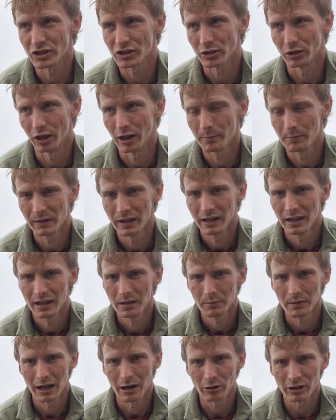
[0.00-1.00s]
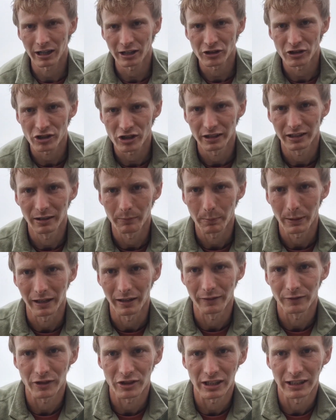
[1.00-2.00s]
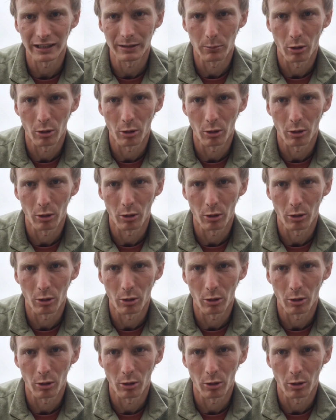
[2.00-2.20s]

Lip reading: So I'll catch you in a bit if there's any